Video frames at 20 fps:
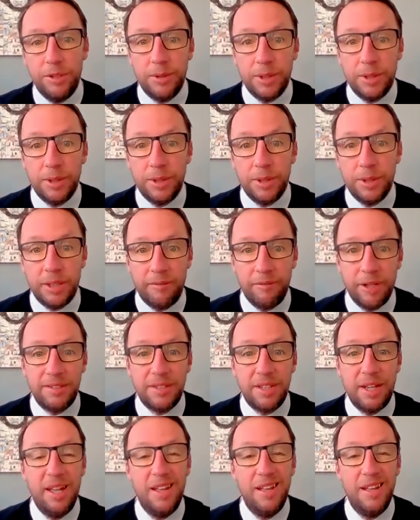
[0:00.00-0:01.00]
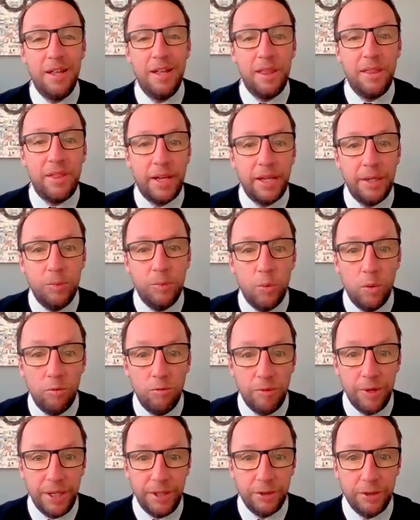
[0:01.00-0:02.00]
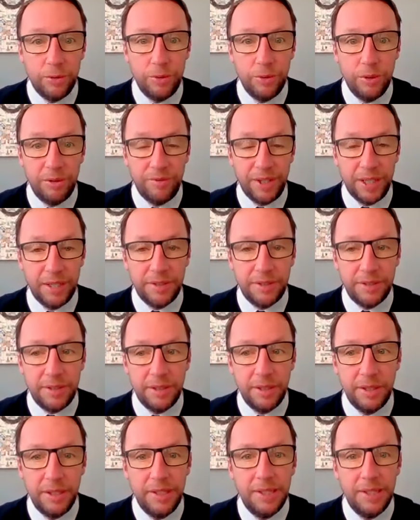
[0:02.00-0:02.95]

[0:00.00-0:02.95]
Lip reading: to do a covering letter, they will read all of it.